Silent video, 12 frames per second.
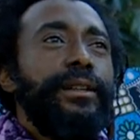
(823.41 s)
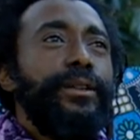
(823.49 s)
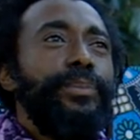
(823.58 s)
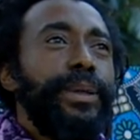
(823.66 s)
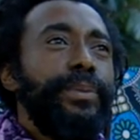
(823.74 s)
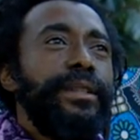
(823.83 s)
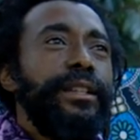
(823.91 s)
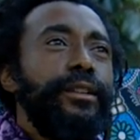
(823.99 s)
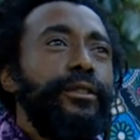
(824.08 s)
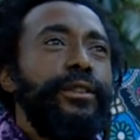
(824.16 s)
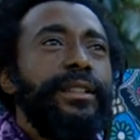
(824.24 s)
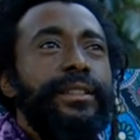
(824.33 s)
You know, people think
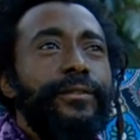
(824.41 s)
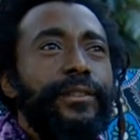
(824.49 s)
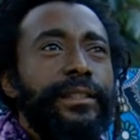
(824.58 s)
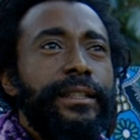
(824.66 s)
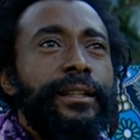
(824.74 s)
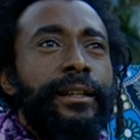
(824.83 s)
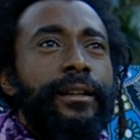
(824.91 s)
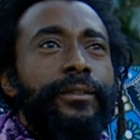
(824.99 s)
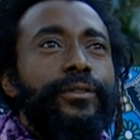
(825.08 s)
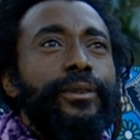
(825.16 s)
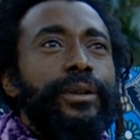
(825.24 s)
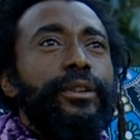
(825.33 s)
creativity
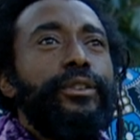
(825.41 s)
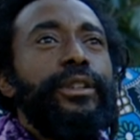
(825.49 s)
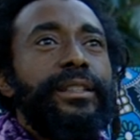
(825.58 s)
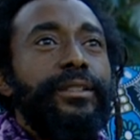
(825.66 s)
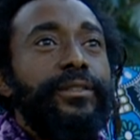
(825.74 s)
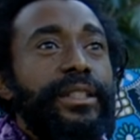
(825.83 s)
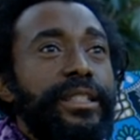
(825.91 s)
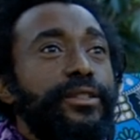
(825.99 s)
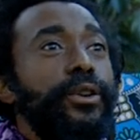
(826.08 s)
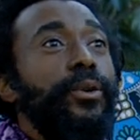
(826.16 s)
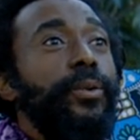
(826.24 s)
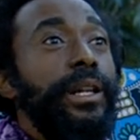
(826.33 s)
is
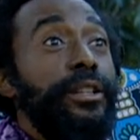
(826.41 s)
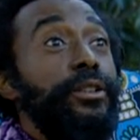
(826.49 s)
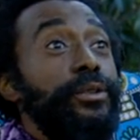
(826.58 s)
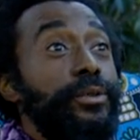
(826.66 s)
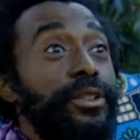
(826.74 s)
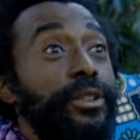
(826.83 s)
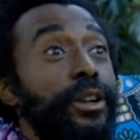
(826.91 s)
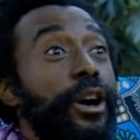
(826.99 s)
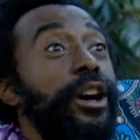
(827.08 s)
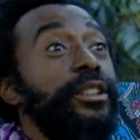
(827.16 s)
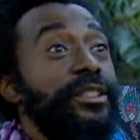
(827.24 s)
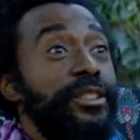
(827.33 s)
all well you use your
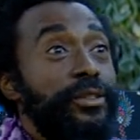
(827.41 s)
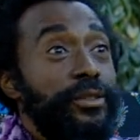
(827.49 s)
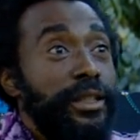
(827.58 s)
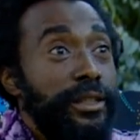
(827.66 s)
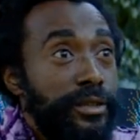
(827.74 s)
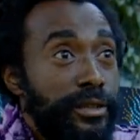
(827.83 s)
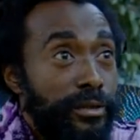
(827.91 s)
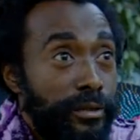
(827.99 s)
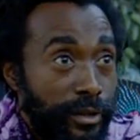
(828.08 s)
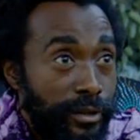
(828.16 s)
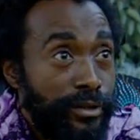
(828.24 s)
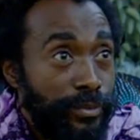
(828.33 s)
constraints.
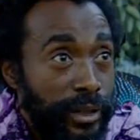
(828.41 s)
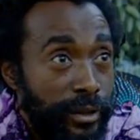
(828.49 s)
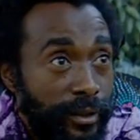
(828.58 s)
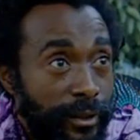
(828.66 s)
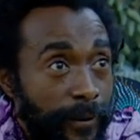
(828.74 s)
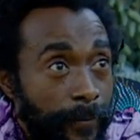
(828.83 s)
That's me.